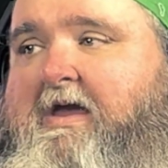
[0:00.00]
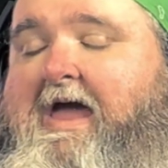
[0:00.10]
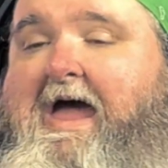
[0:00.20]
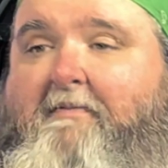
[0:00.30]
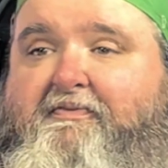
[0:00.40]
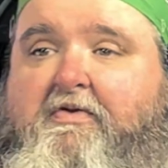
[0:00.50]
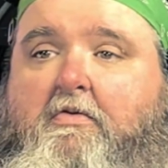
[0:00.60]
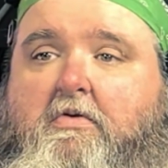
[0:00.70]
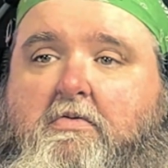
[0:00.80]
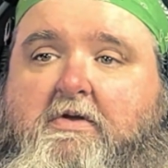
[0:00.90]

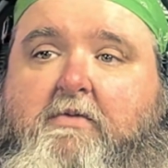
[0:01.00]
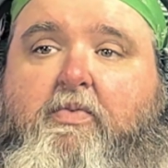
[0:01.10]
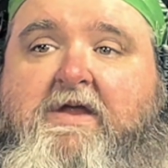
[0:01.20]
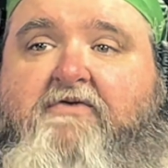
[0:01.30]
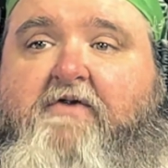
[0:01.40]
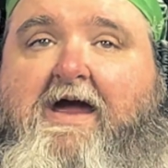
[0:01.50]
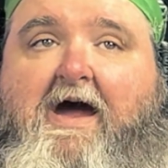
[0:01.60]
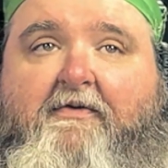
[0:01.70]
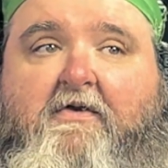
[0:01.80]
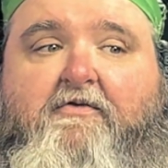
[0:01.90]
Absolutely, reach
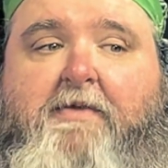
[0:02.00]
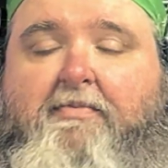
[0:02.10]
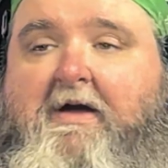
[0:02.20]
out. There's people